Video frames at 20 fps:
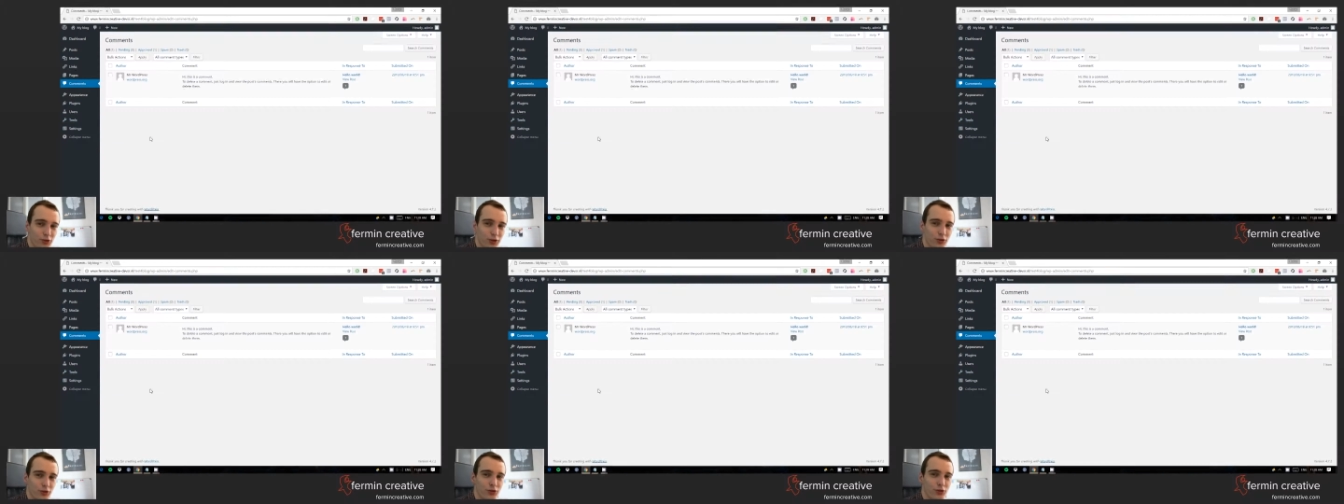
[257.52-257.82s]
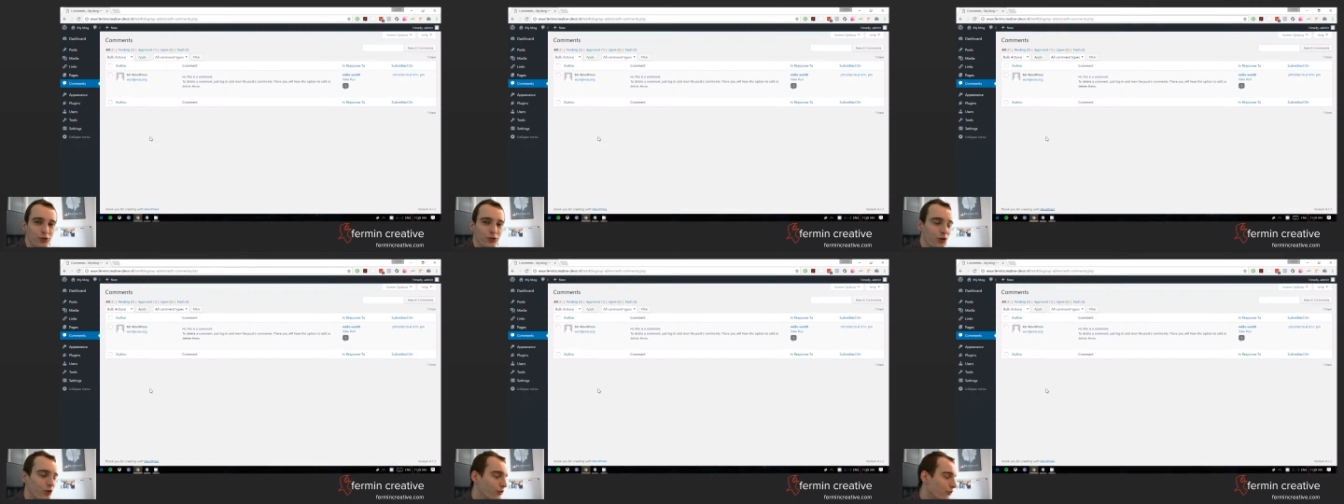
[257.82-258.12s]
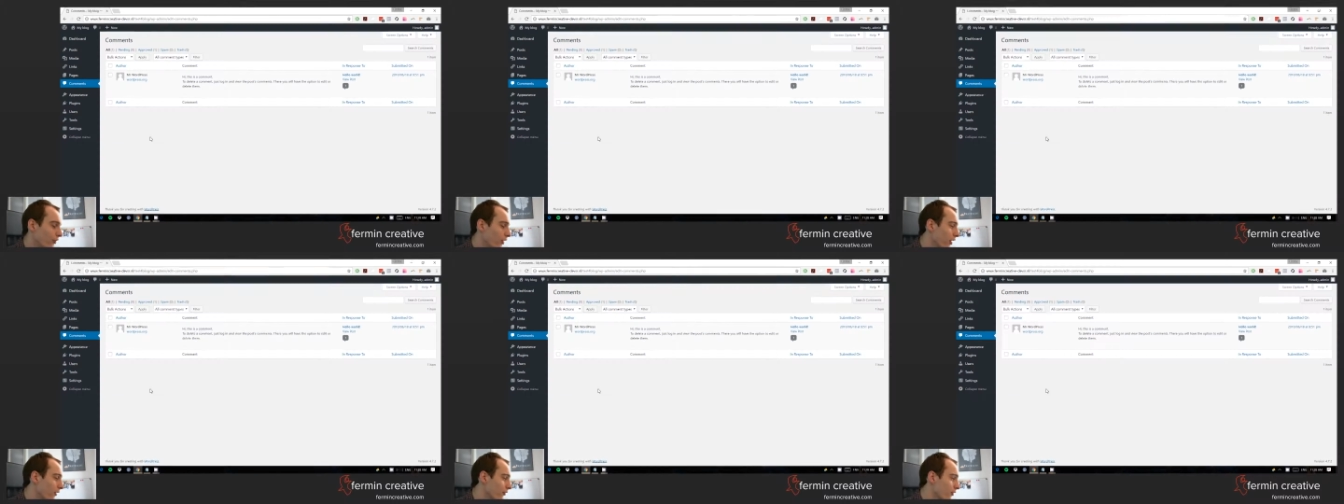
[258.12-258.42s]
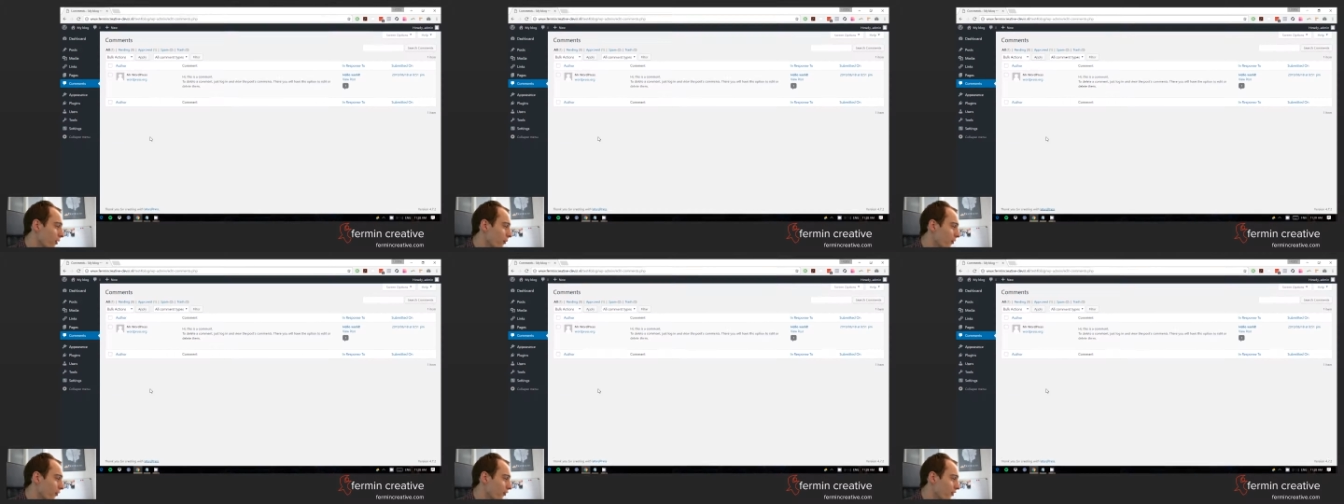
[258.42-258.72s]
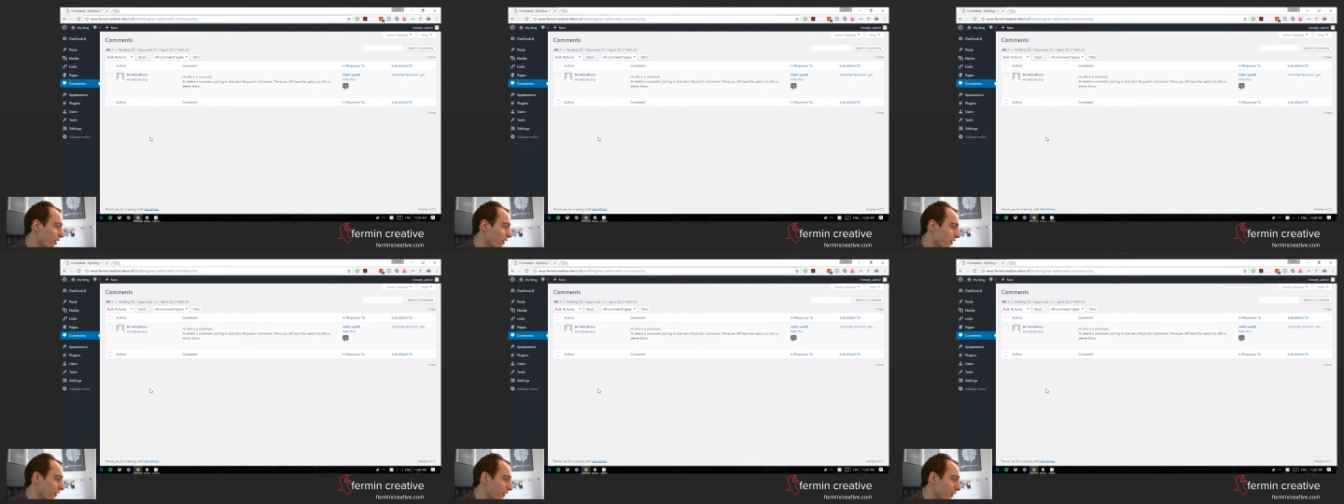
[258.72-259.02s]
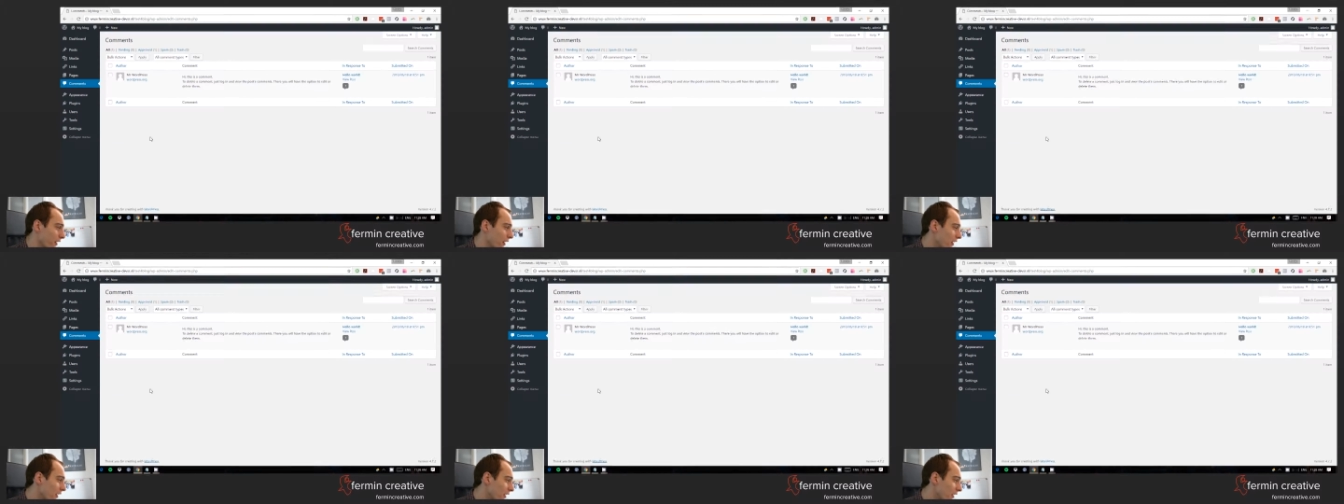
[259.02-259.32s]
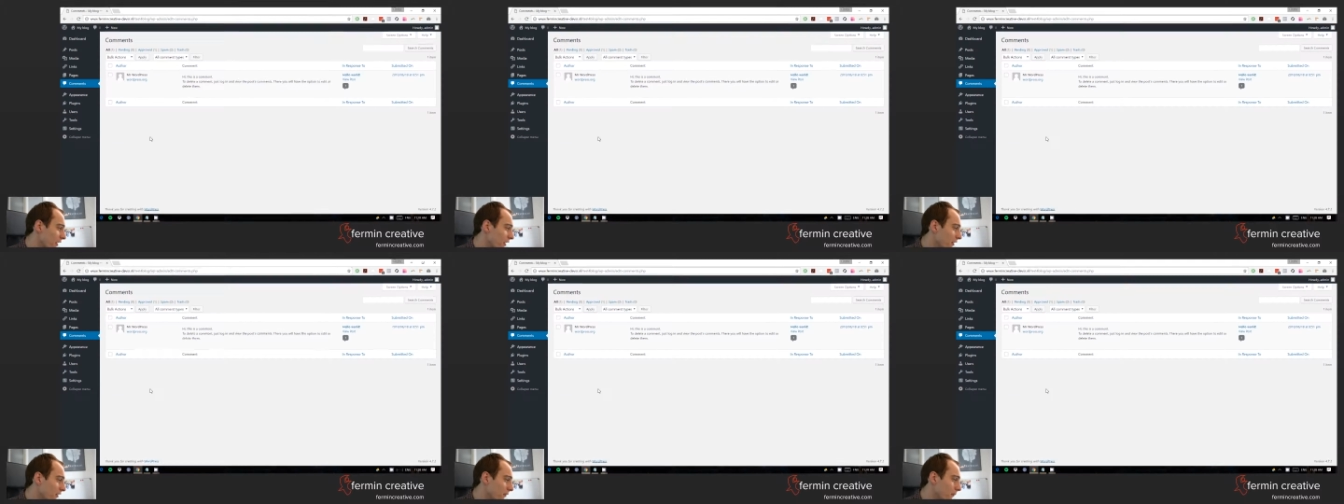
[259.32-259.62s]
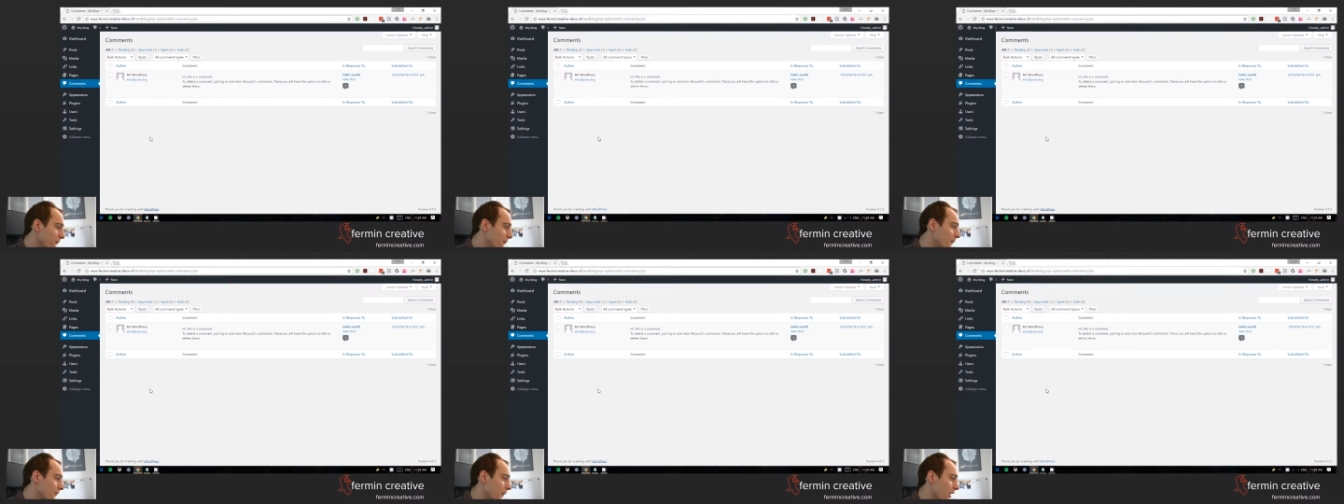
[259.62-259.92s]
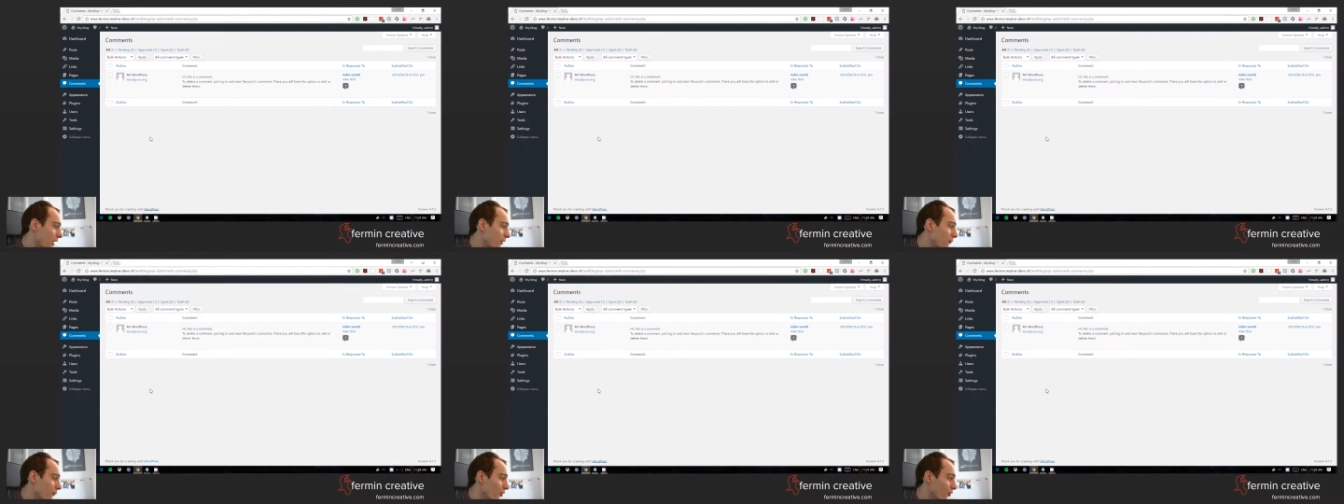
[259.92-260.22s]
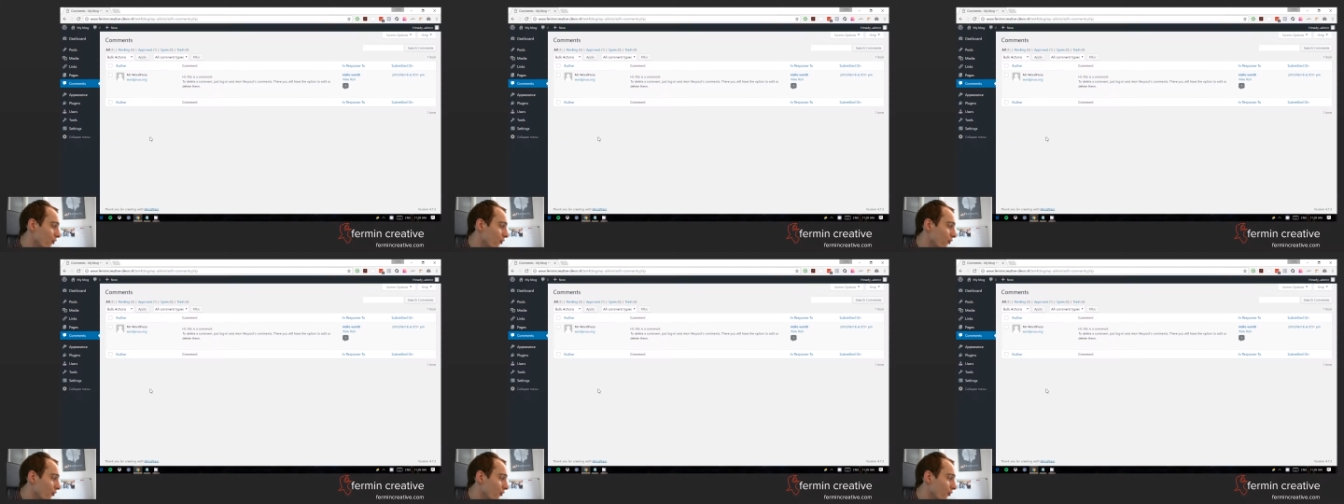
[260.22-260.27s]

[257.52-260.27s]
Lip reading: don't use a lot of comments, like, and